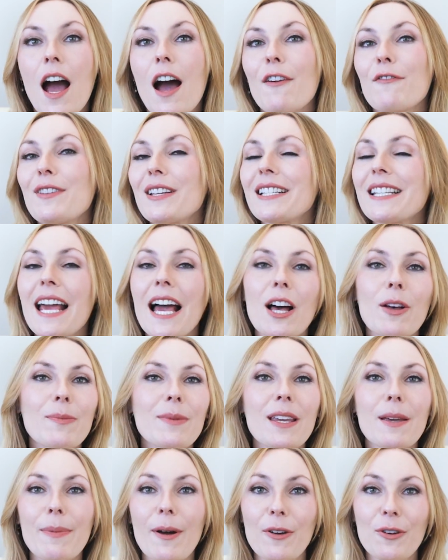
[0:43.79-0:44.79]
of the Tell
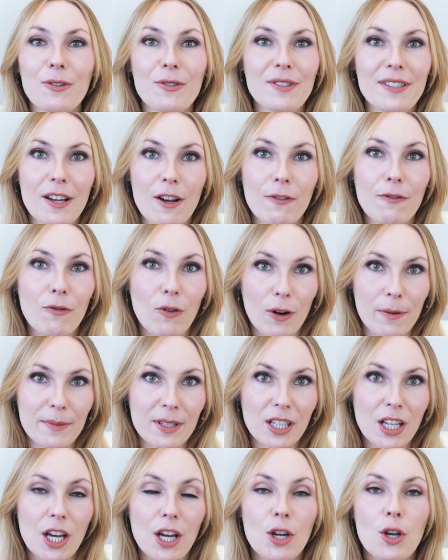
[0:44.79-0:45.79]
Me About Yourself
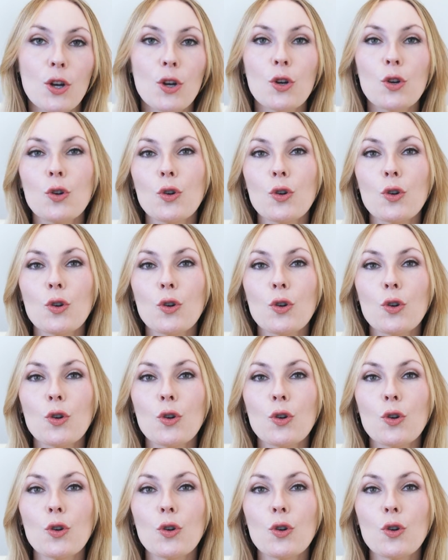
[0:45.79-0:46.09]
formula,